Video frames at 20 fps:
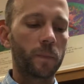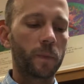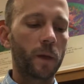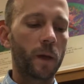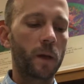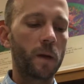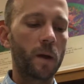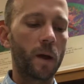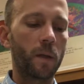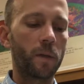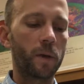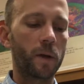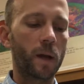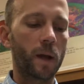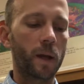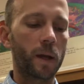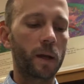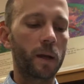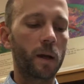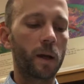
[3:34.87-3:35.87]
Another
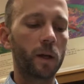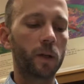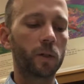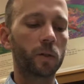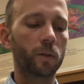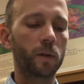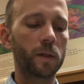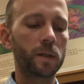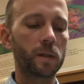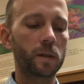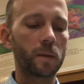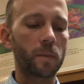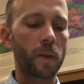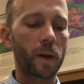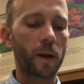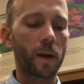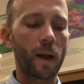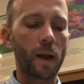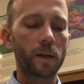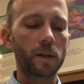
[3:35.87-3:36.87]
night, a grizzly
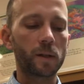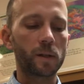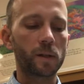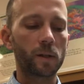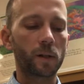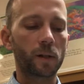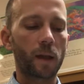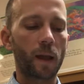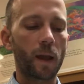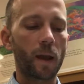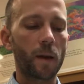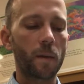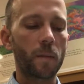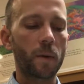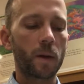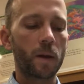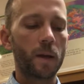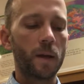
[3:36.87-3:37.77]
bear entered their camp.